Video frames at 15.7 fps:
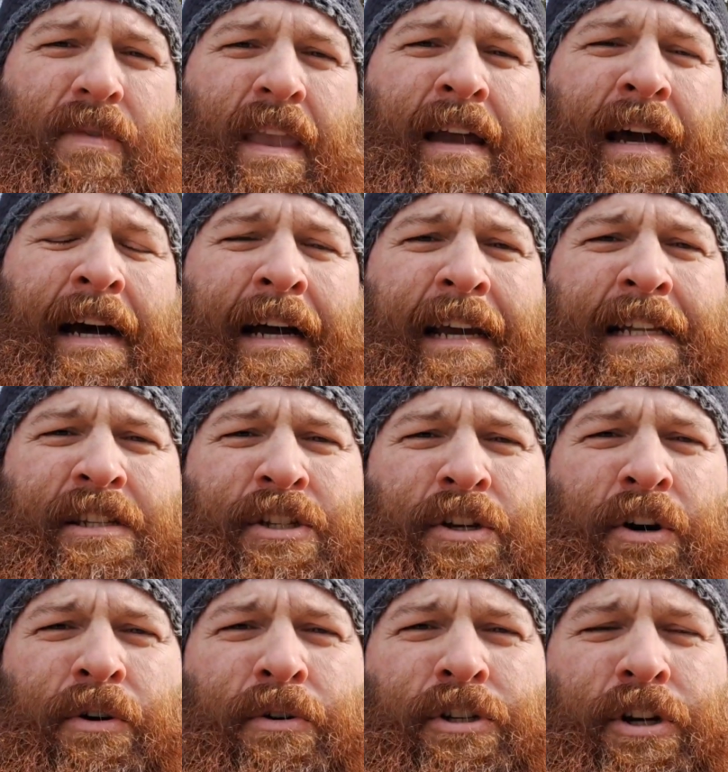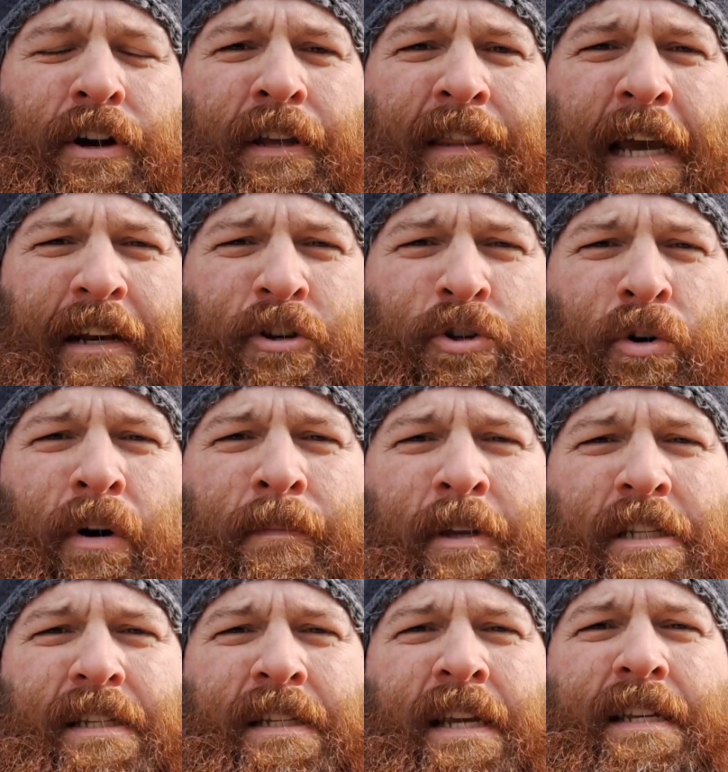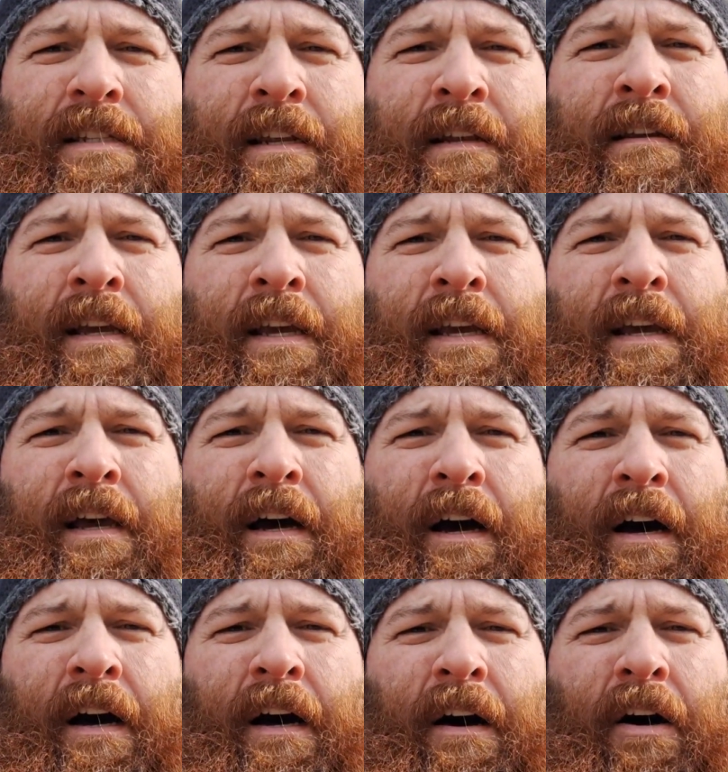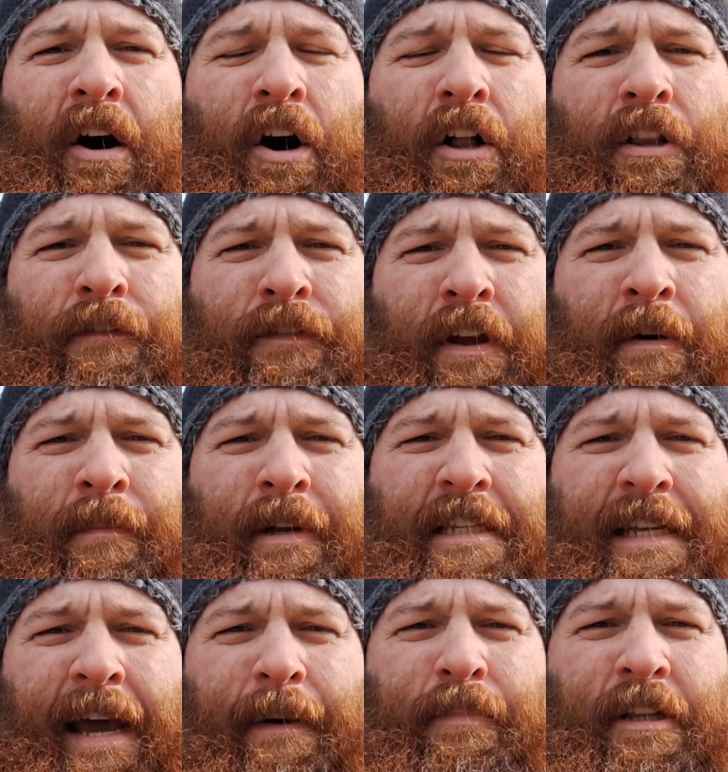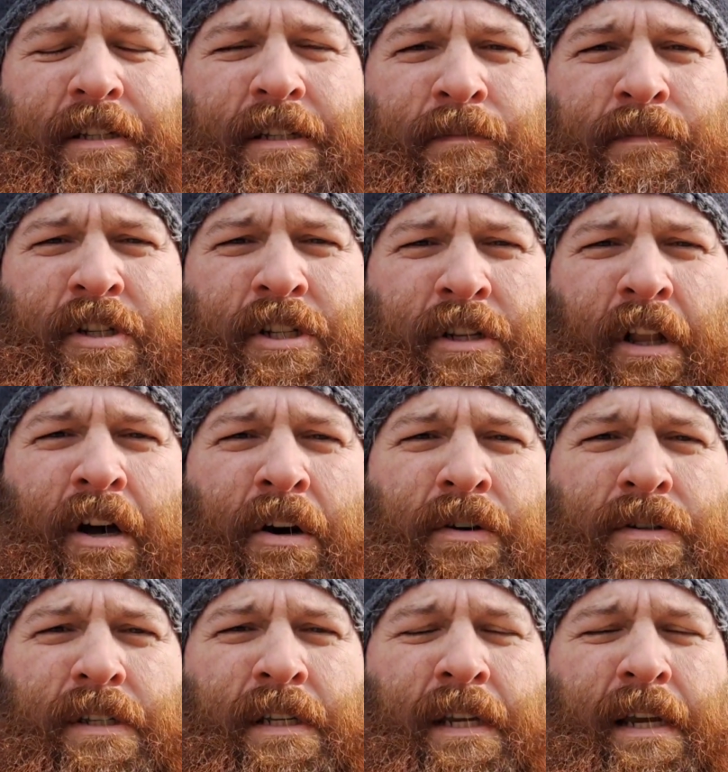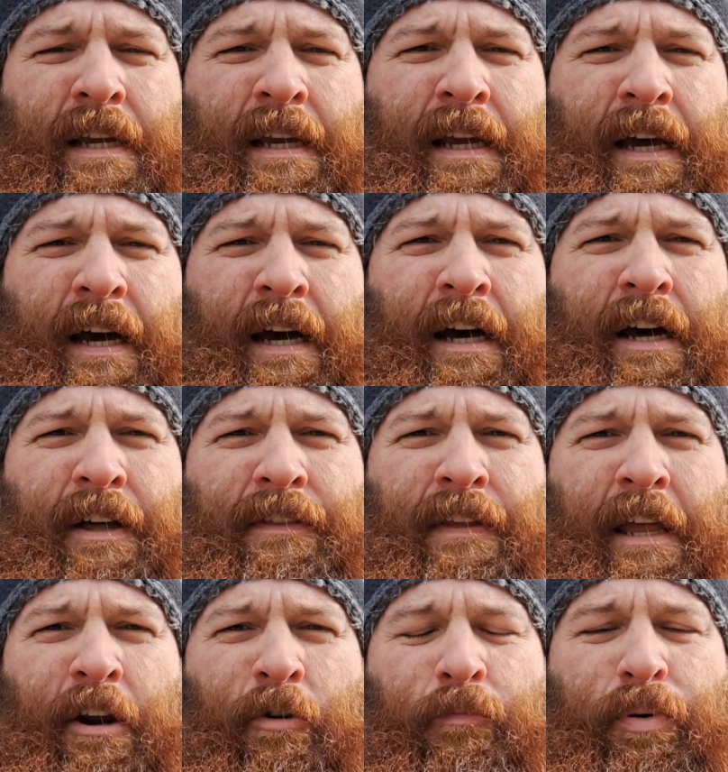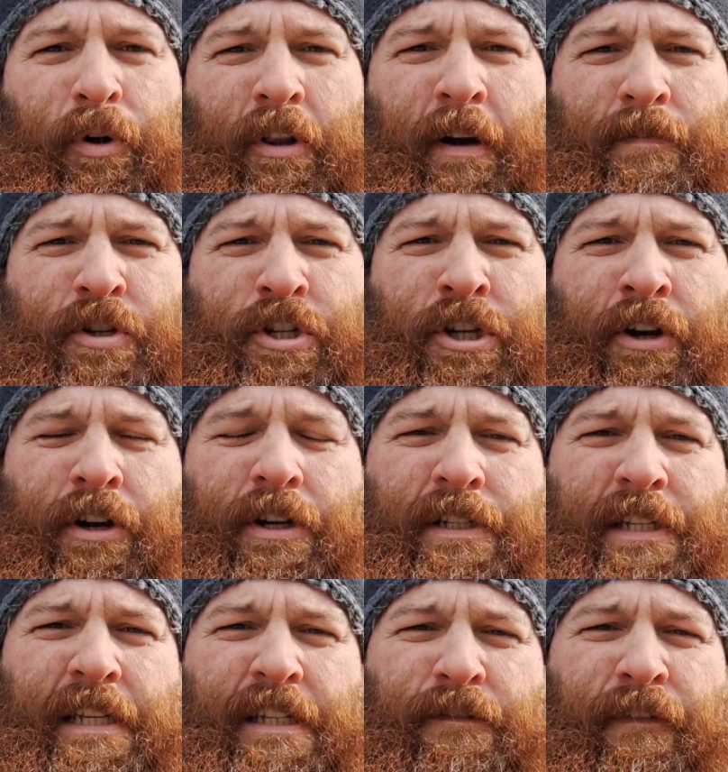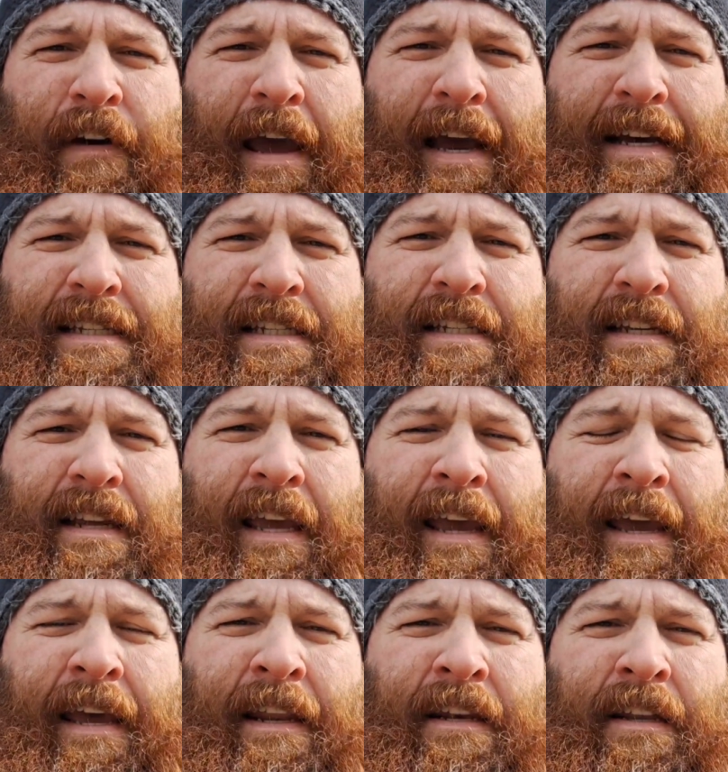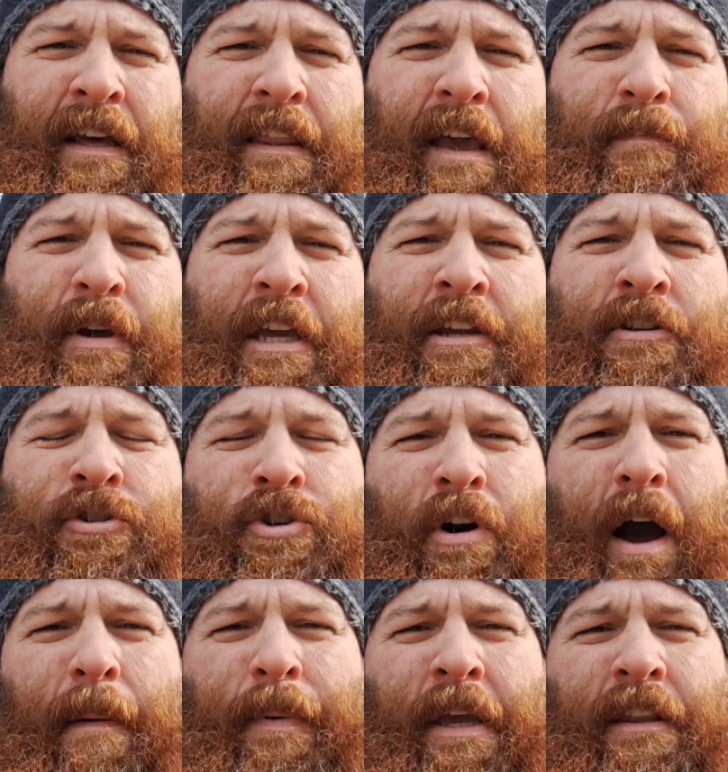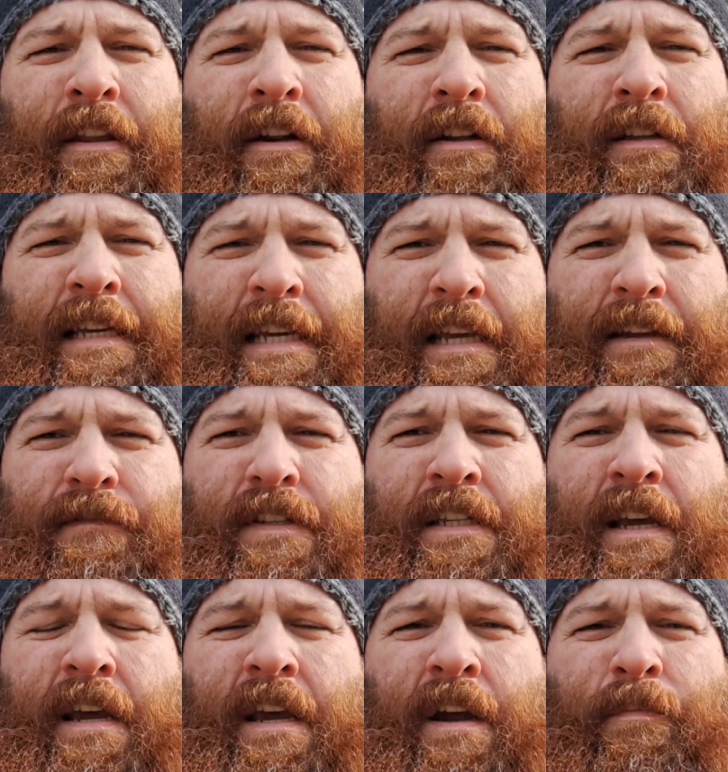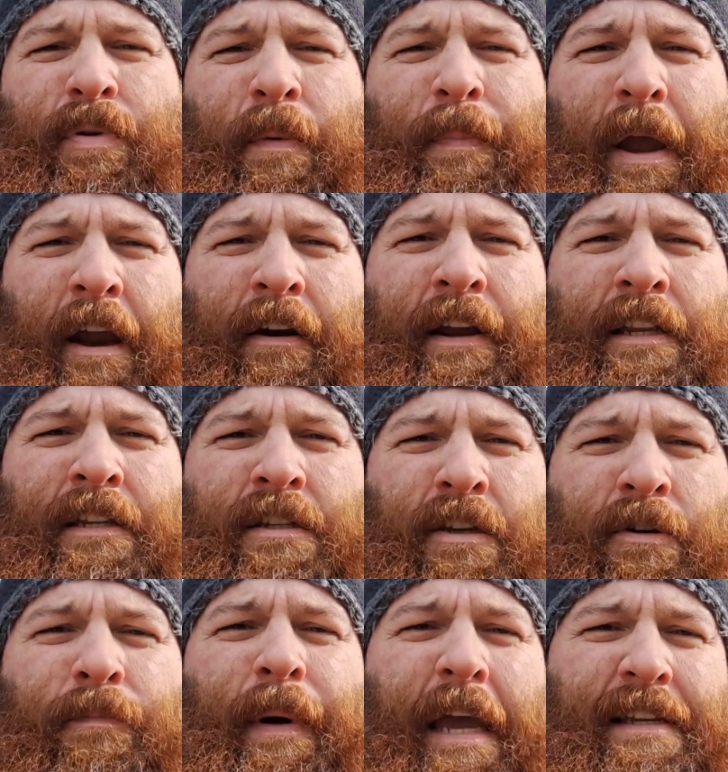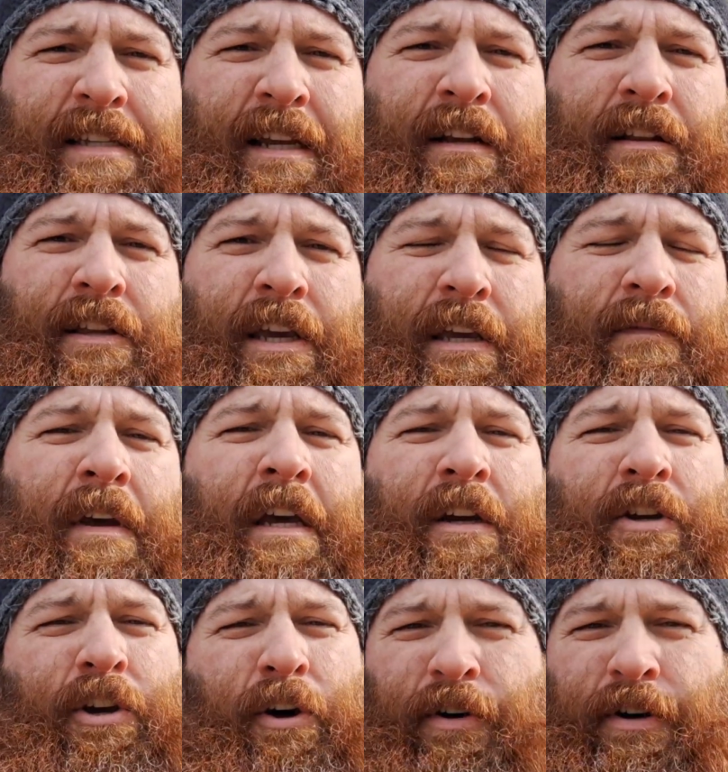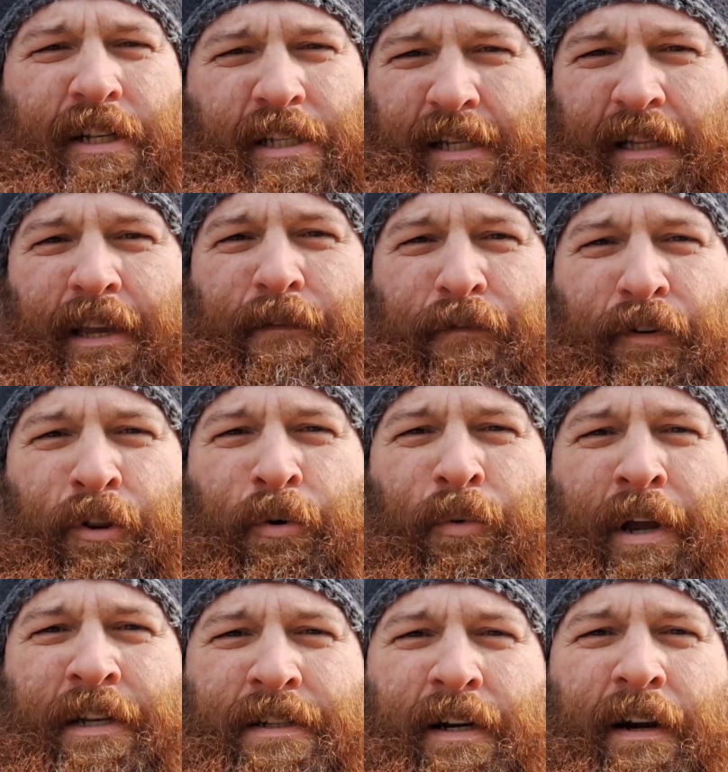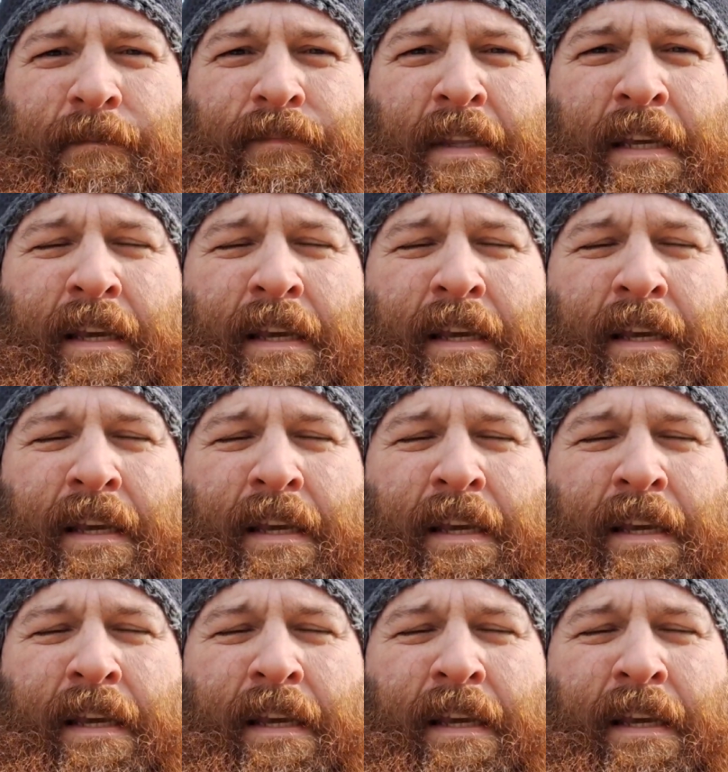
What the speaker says: And so during that dormant season, all of their metabolism slows. They don't pull up sugars this fast, and they begin dropping their leaves, preparing to basically go to sleep for the winter.